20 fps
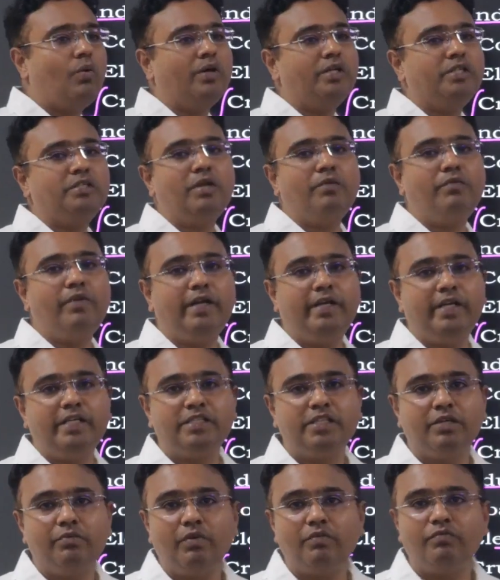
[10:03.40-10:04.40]
what is the
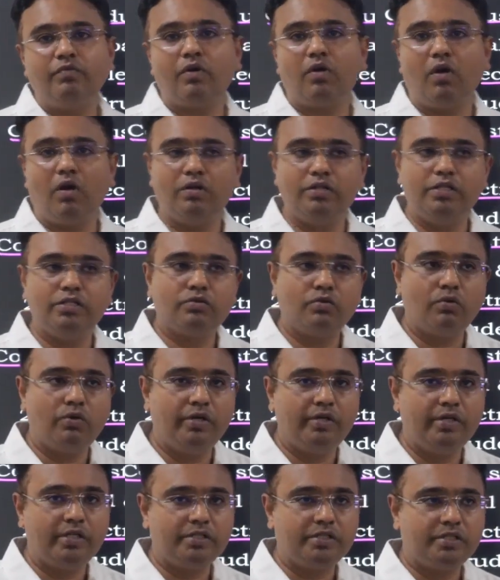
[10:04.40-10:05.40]
weightage given for all these core
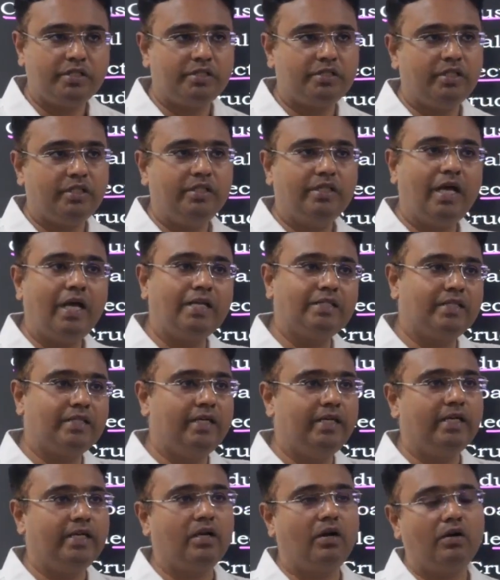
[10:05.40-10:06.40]
industries in the
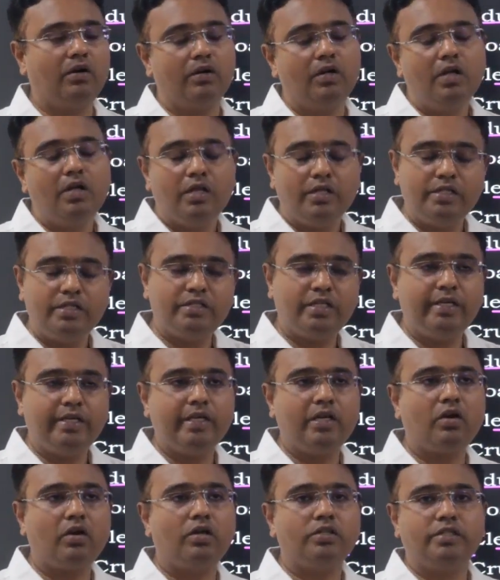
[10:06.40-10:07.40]
ascending or
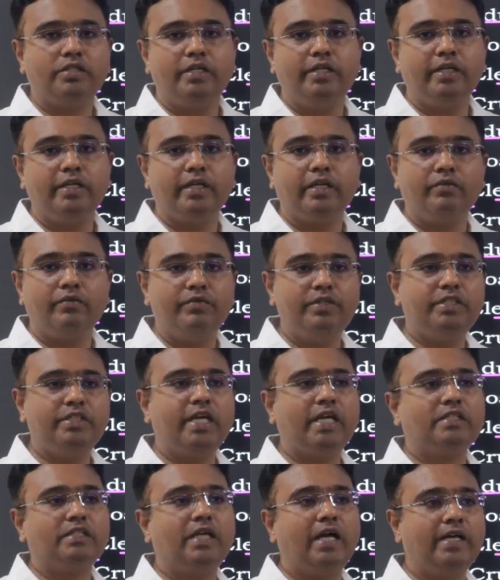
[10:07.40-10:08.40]
descending or ascending order, which
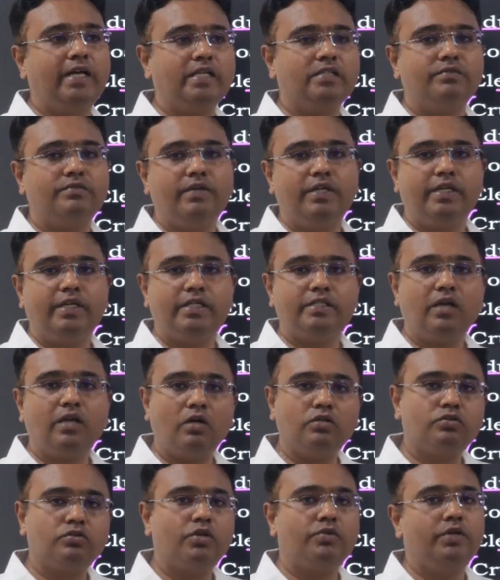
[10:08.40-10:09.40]
has the highest weightage,
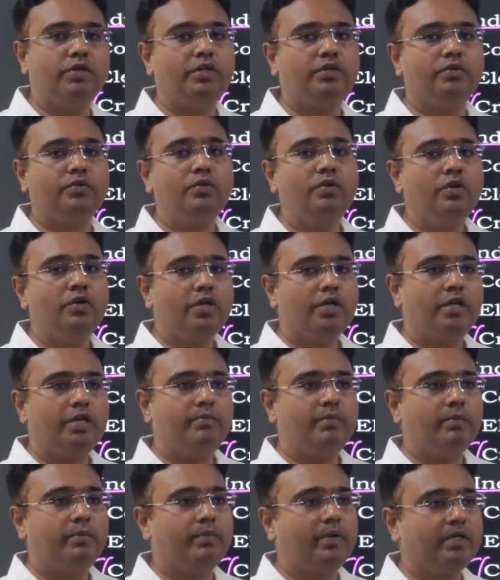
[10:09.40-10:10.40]
also you need to
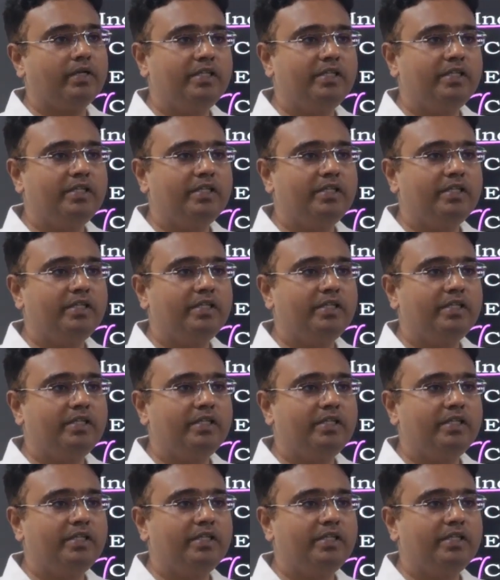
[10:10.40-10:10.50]
remember.